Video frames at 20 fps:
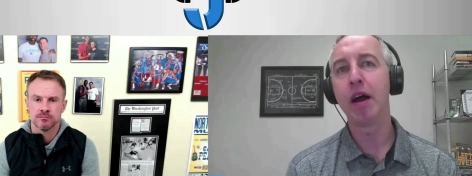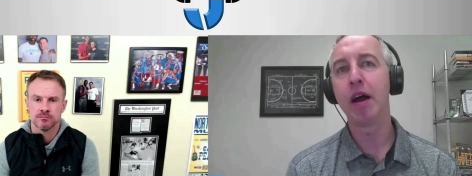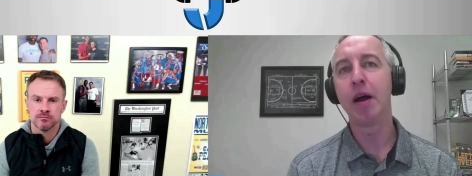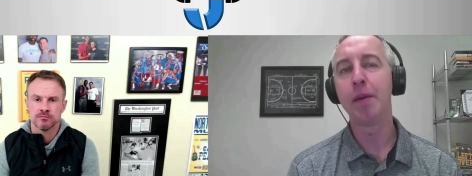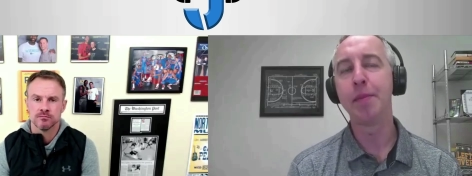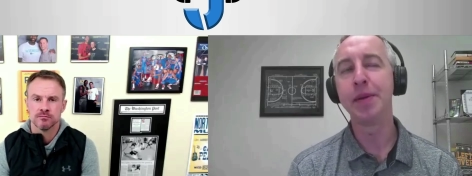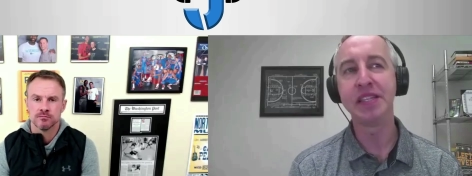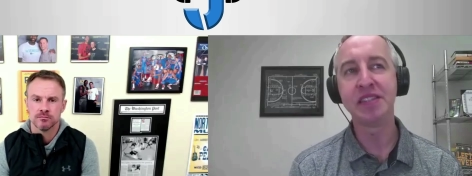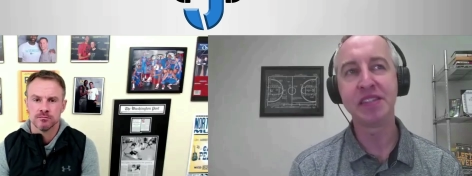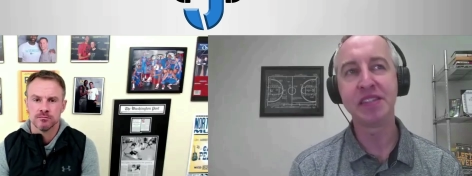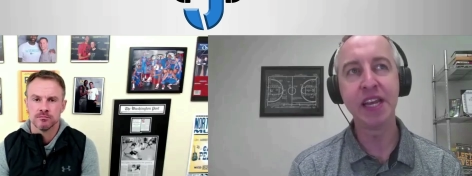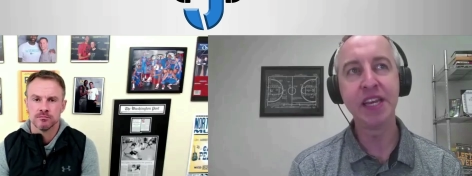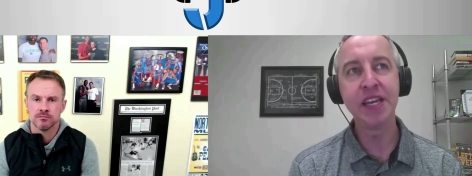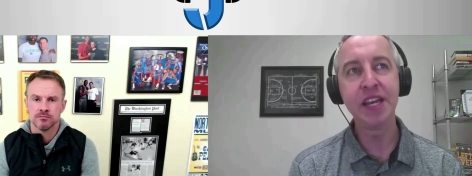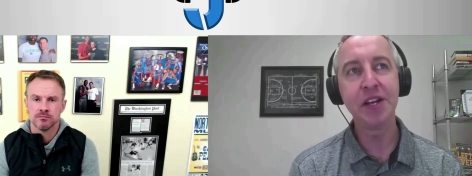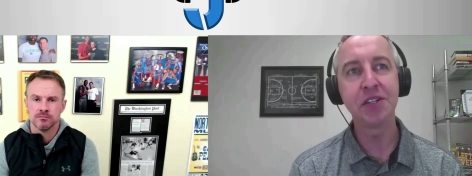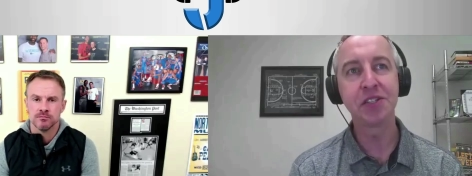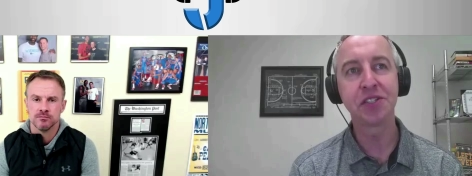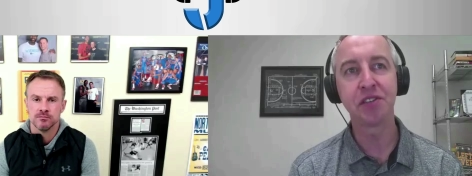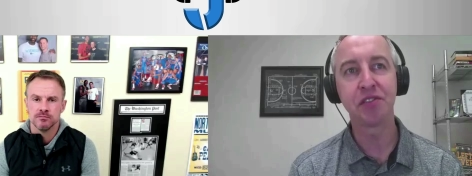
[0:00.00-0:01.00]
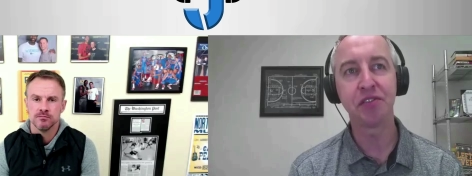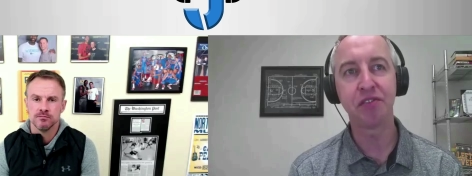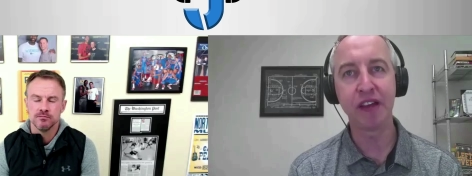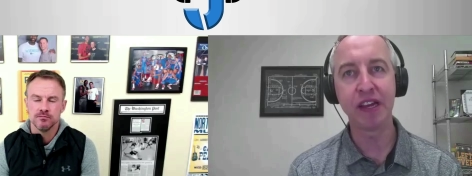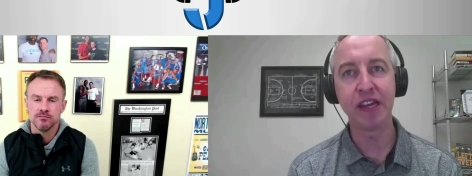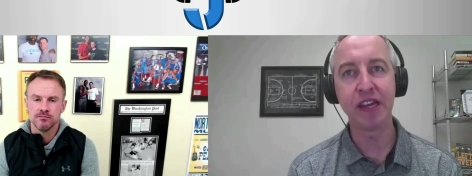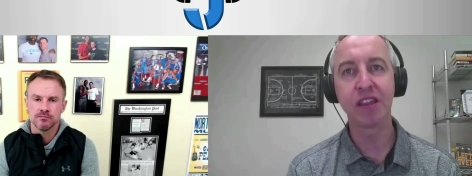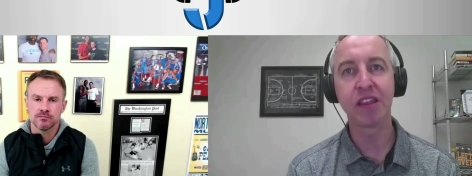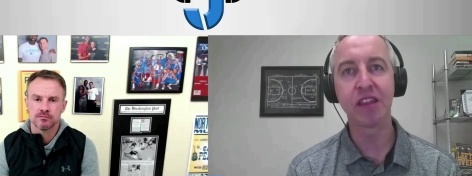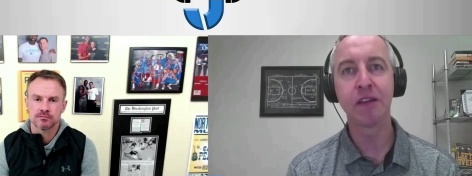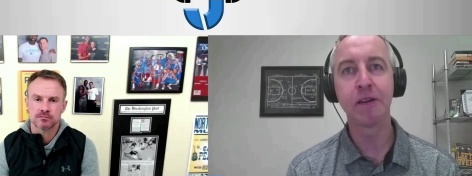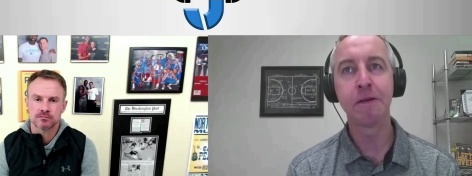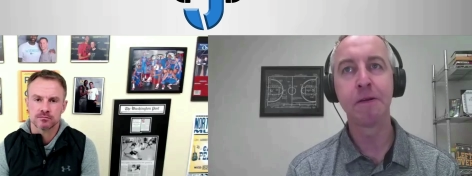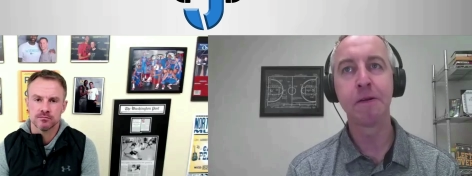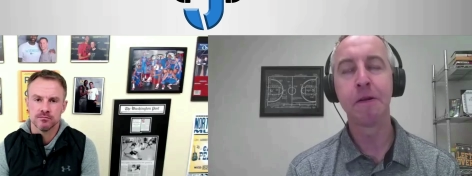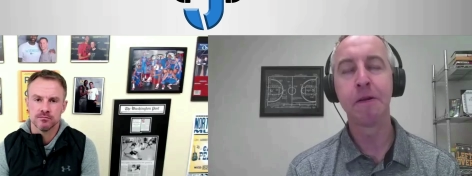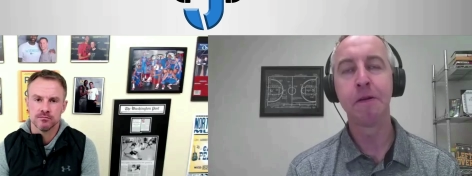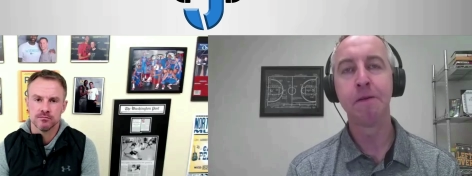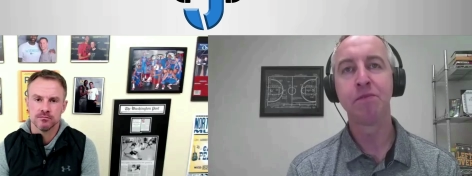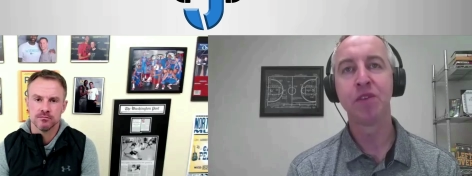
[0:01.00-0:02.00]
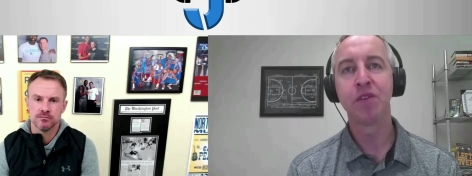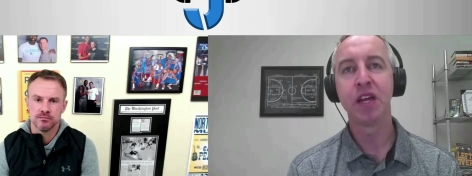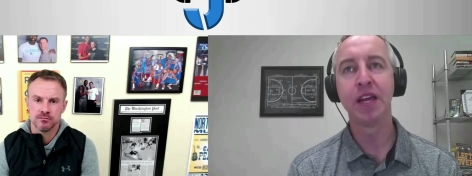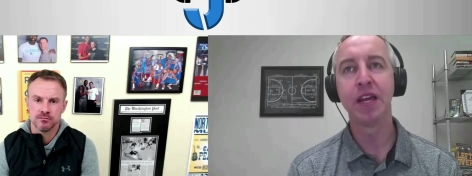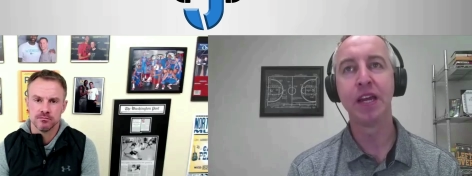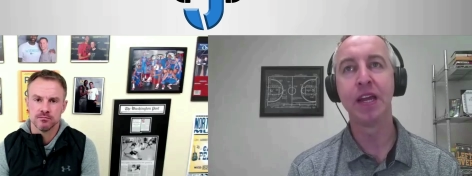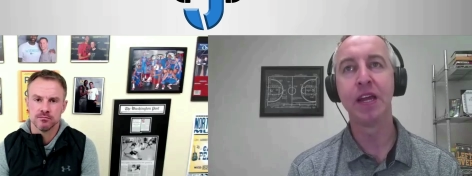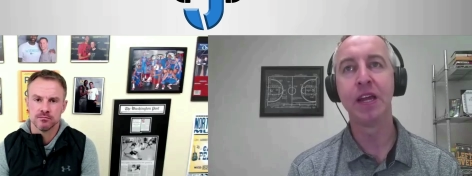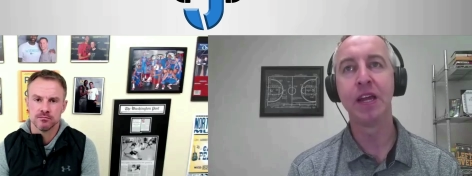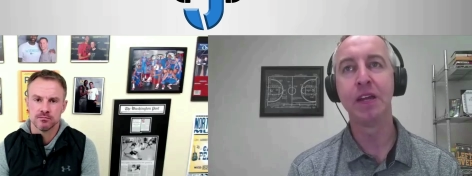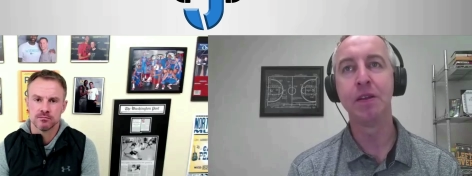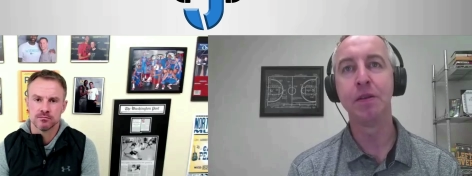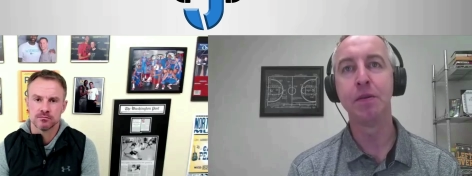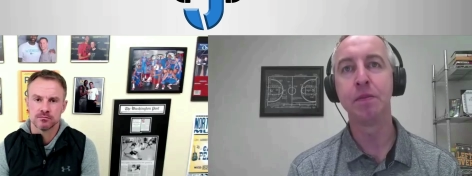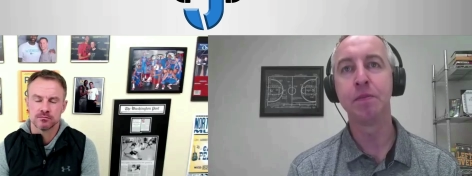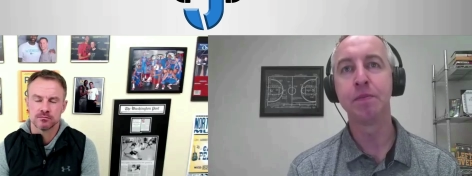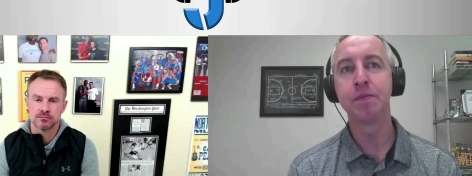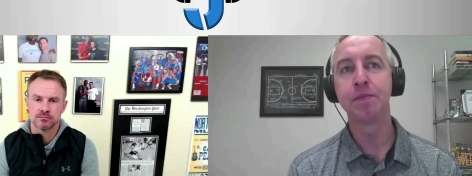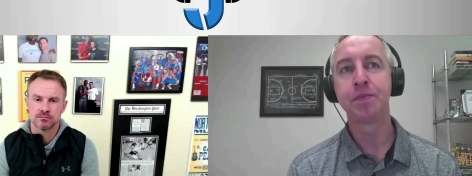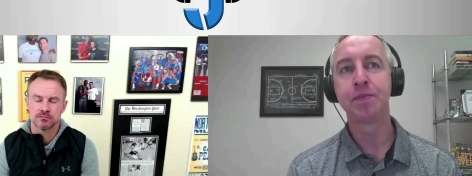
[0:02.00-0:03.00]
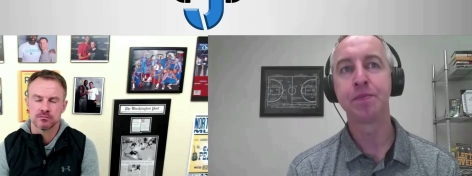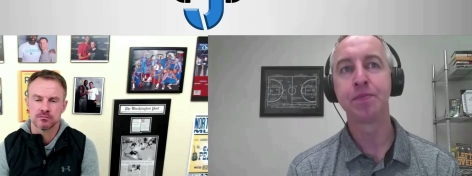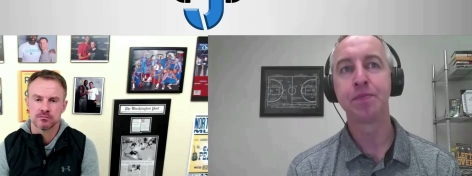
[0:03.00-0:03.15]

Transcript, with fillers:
Speaker 1: I mean, ten years at Faith, and